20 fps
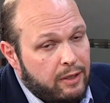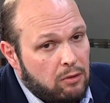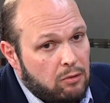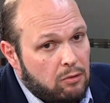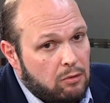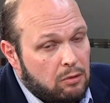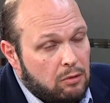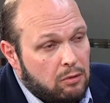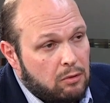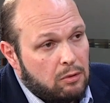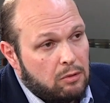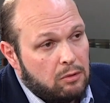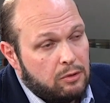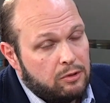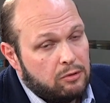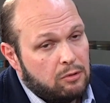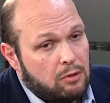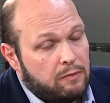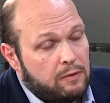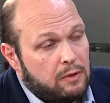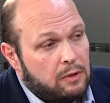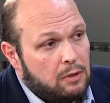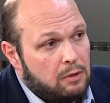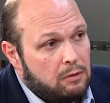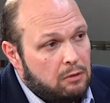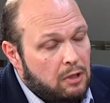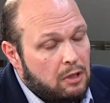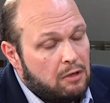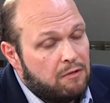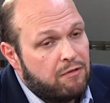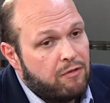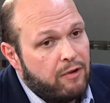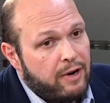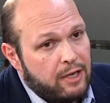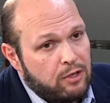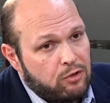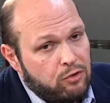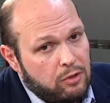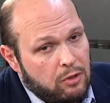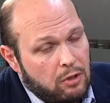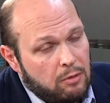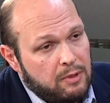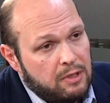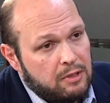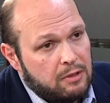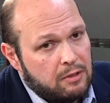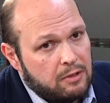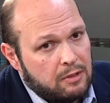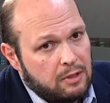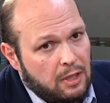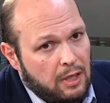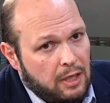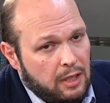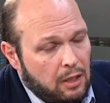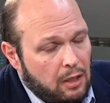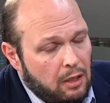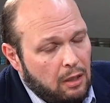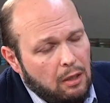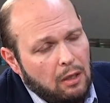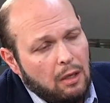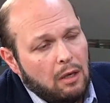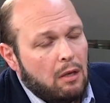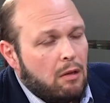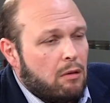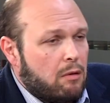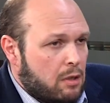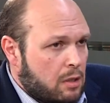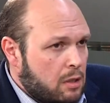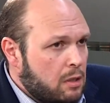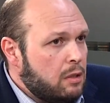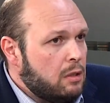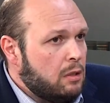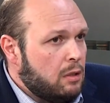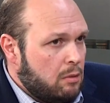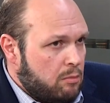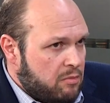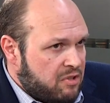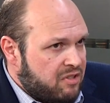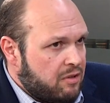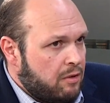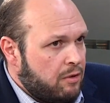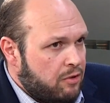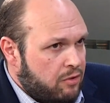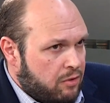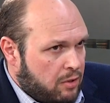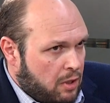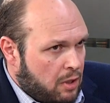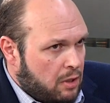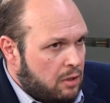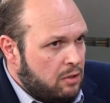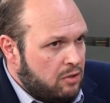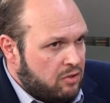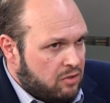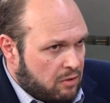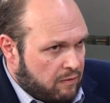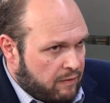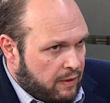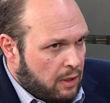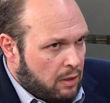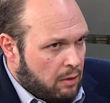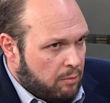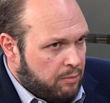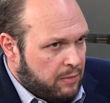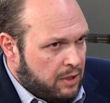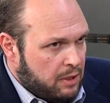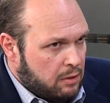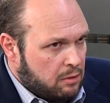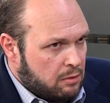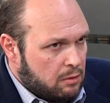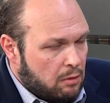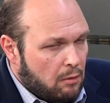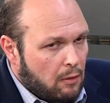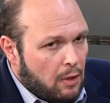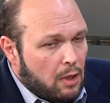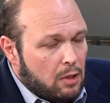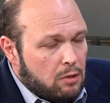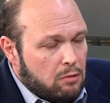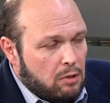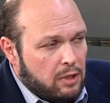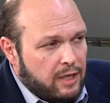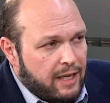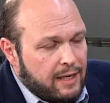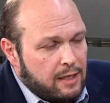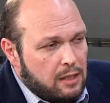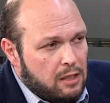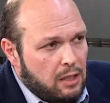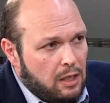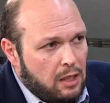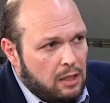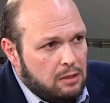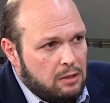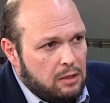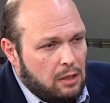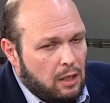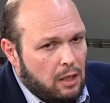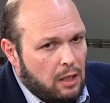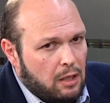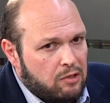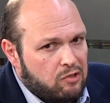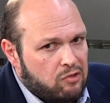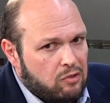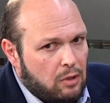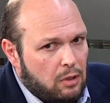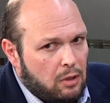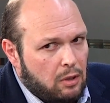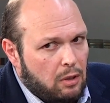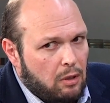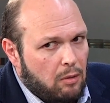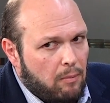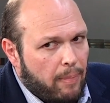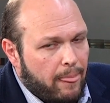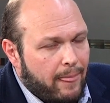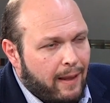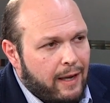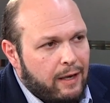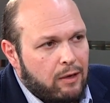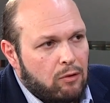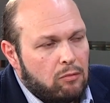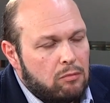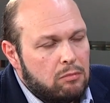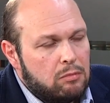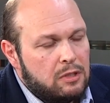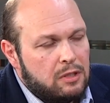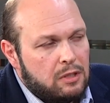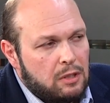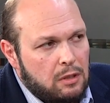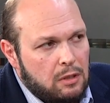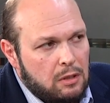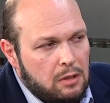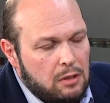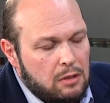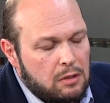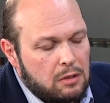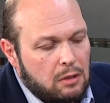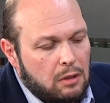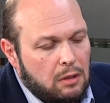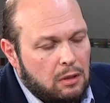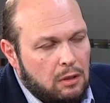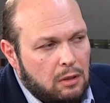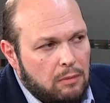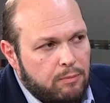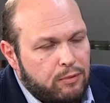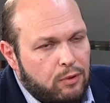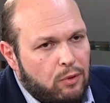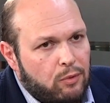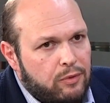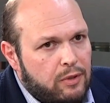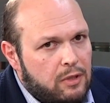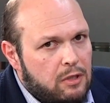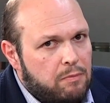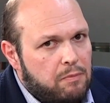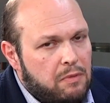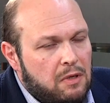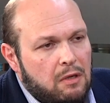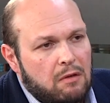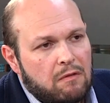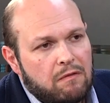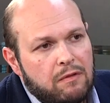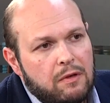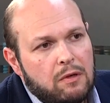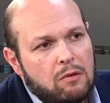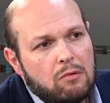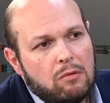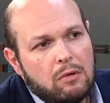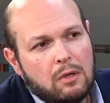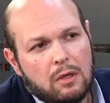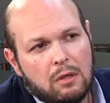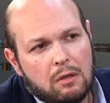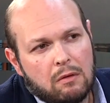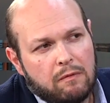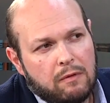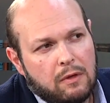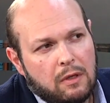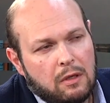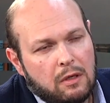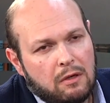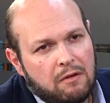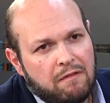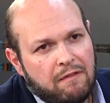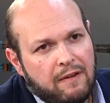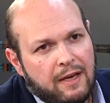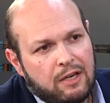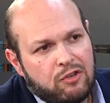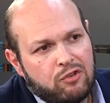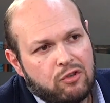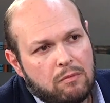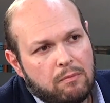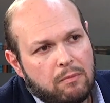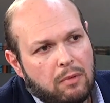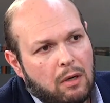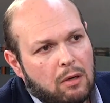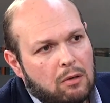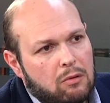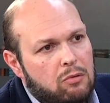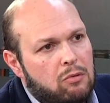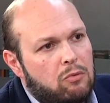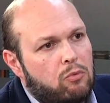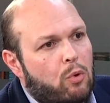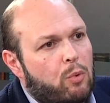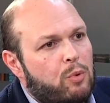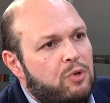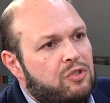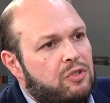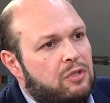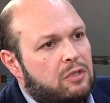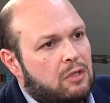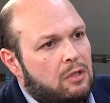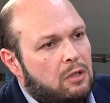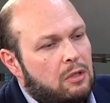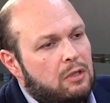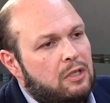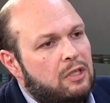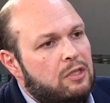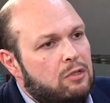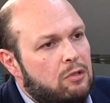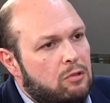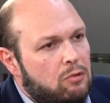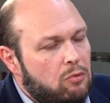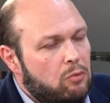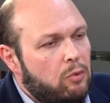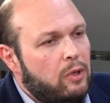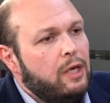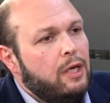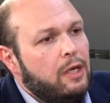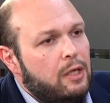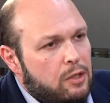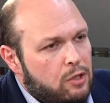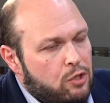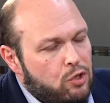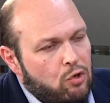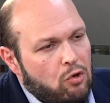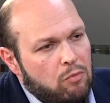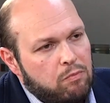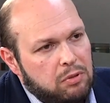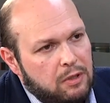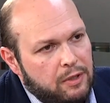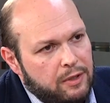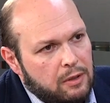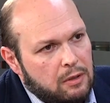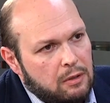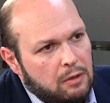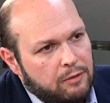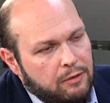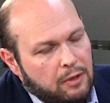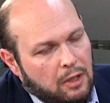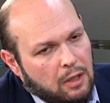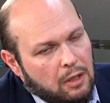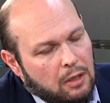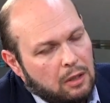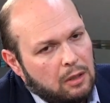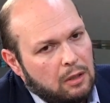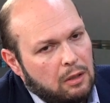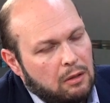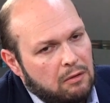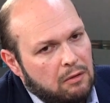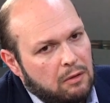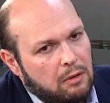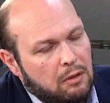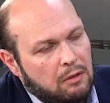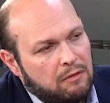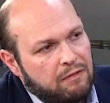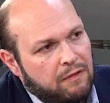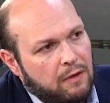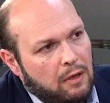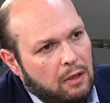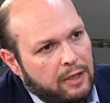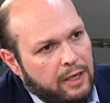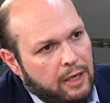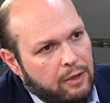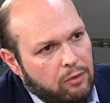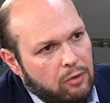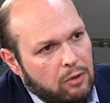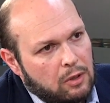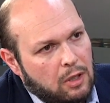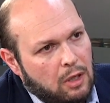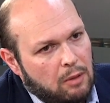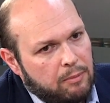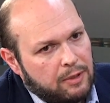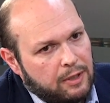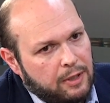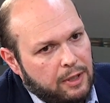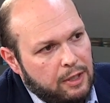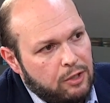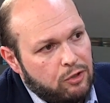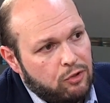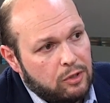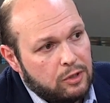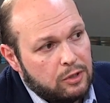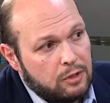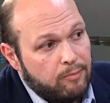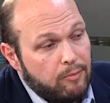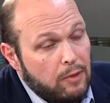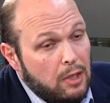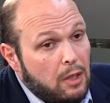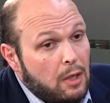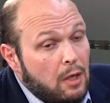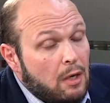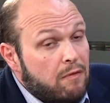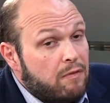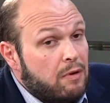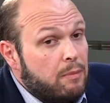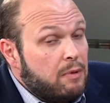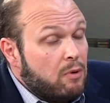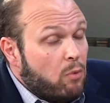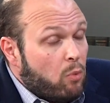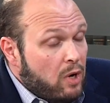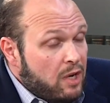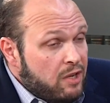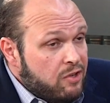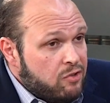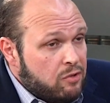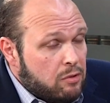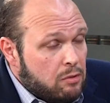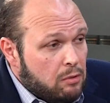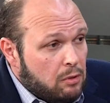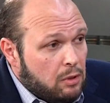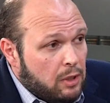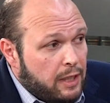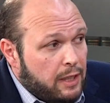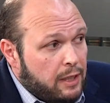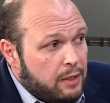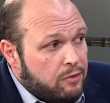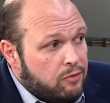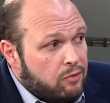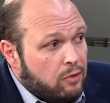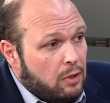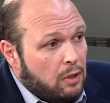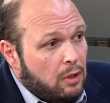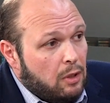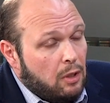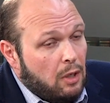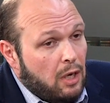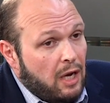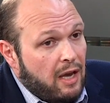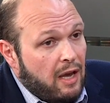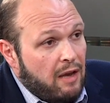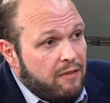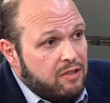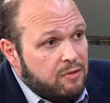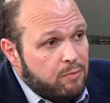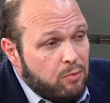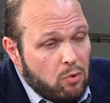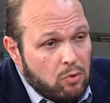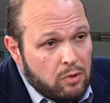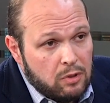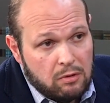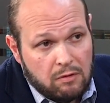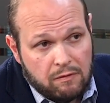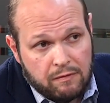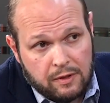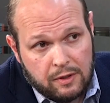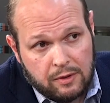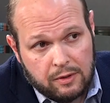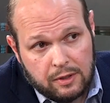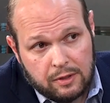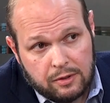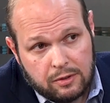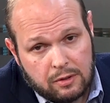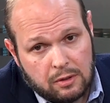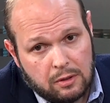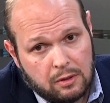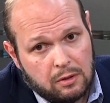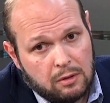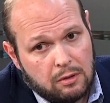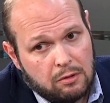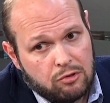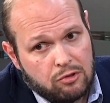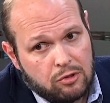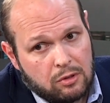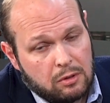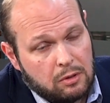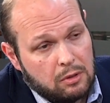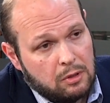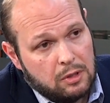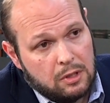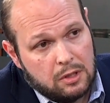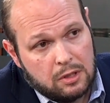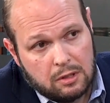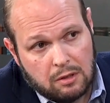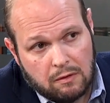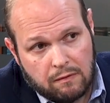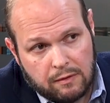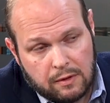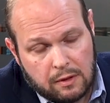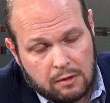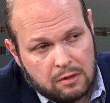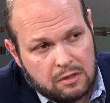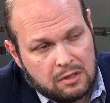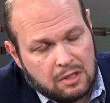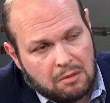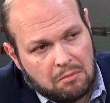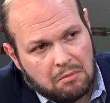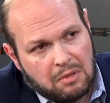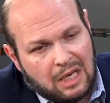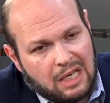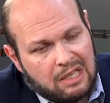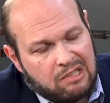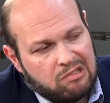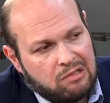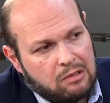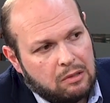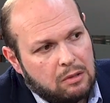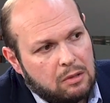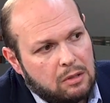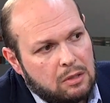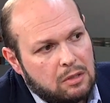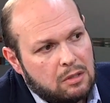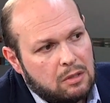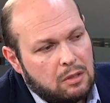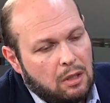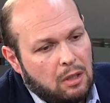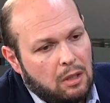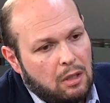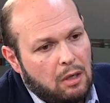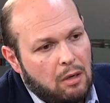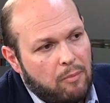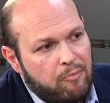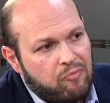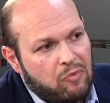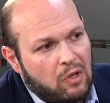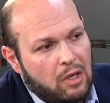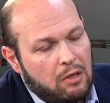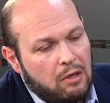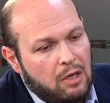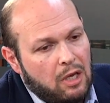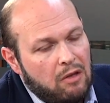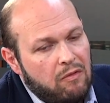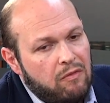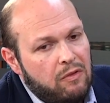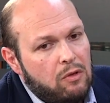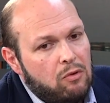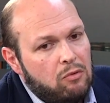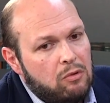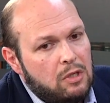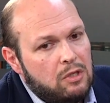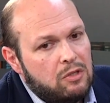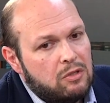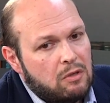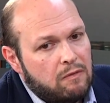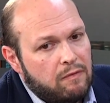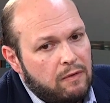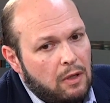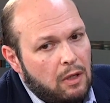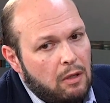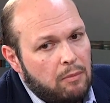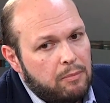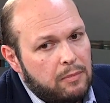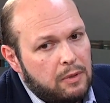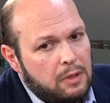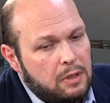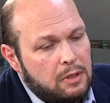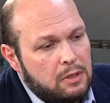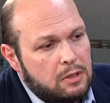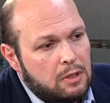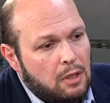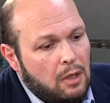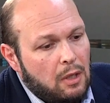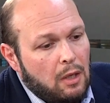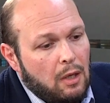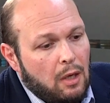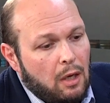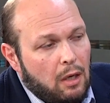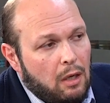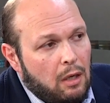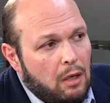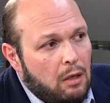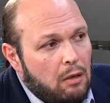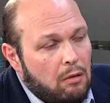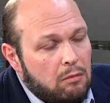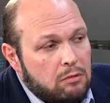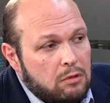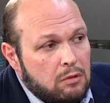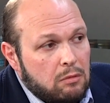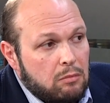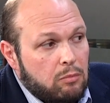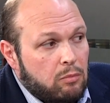or, or, or sort of a, a thing of fracturing Armenian society, they're clearly misunderstanding these developments. So in that context, uh, I don't see these uh, protests being viewed in a, in, in a fashion in Baku, which is going to lead to geopolitical thing, uh, fallout or complications. From the Western lens, uh, I have spoken to various uh, journalists and various ambassadors, um, and they view these developments Uh,